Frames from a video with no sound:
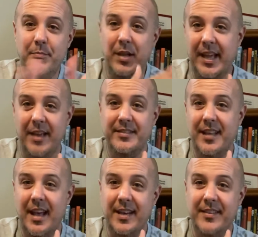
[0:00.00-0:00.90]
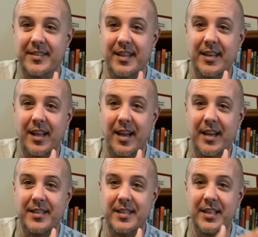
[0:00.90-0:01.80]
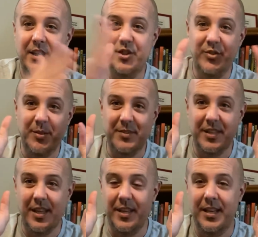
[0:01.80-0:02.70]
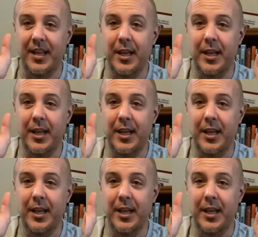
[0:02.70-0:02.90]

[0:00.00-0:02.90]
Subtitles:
play outside in the sunlight, get you some sun,